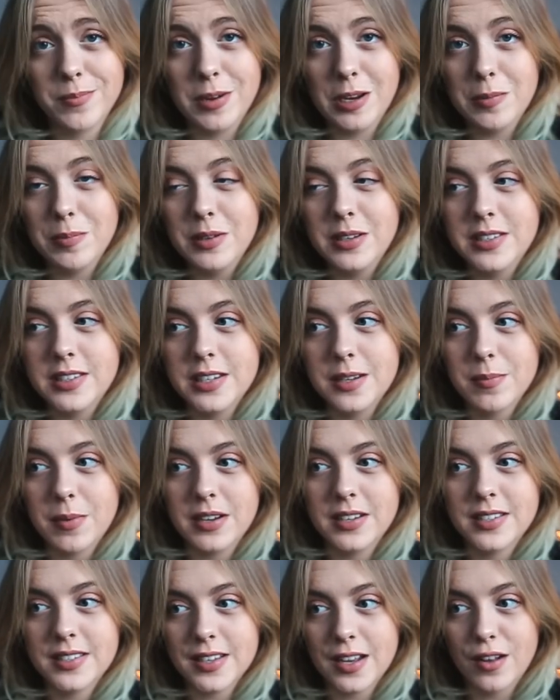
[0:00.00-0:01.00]
Made me see
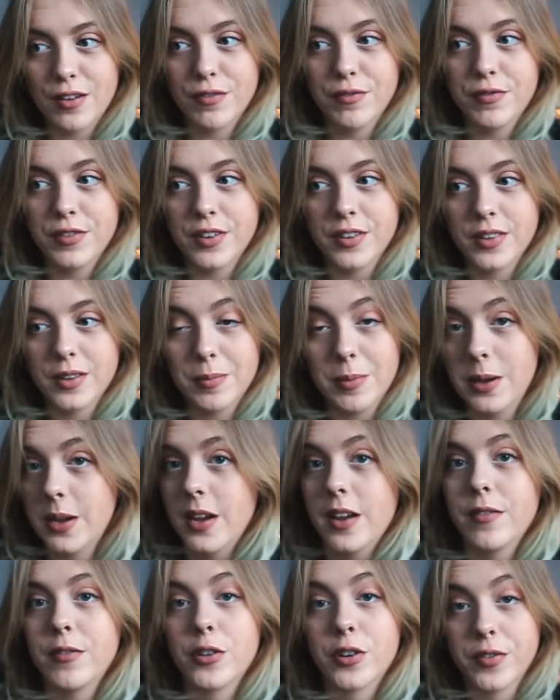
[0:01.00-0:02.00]
myself in the
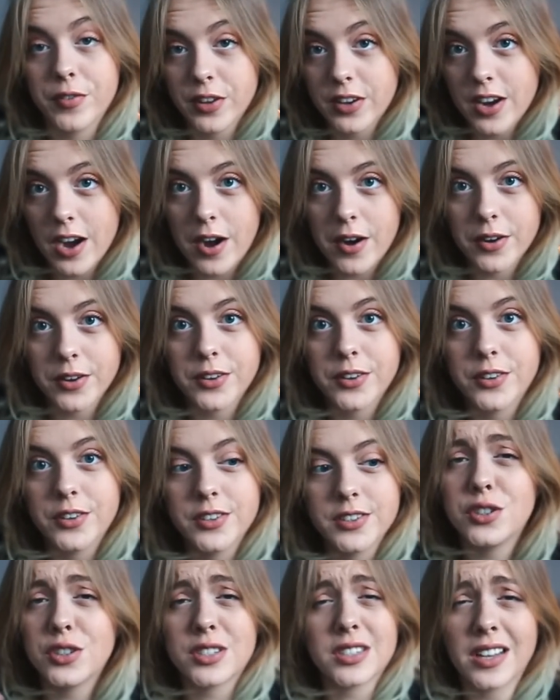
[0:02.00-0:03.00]
behavior of the
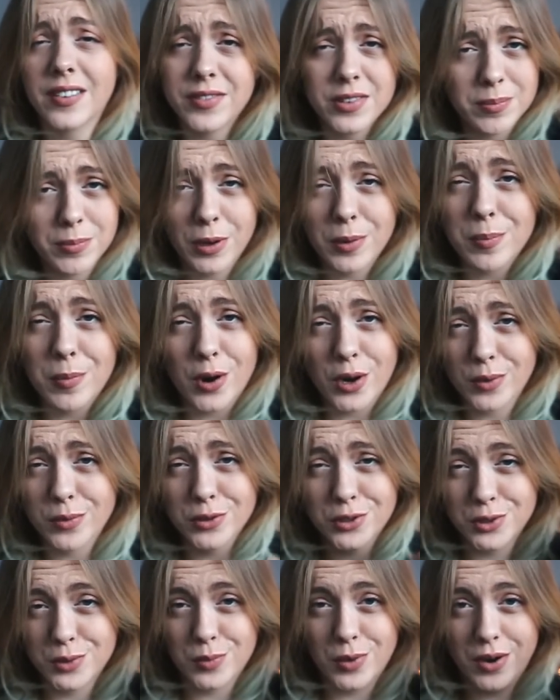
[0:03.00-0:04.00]
characters. Just left a big mark,
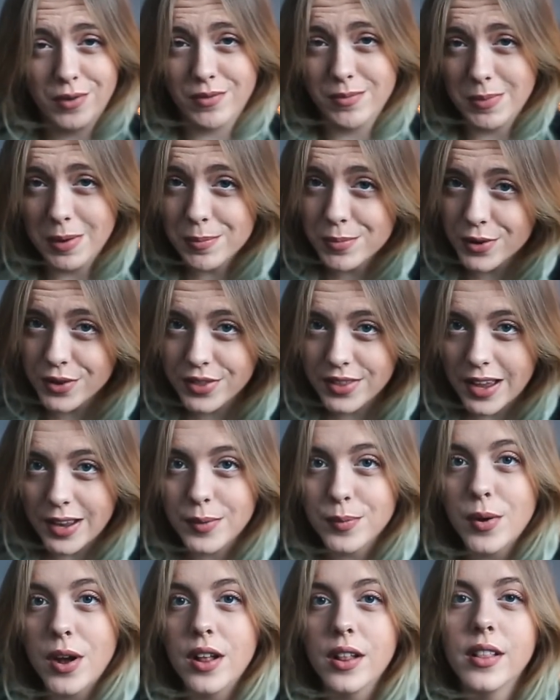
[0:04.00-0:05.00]
which is why I remember it
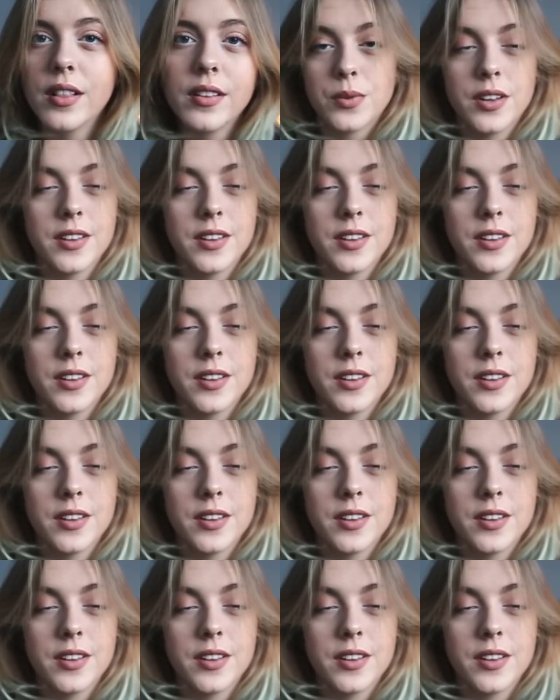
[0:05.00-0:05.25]
that well.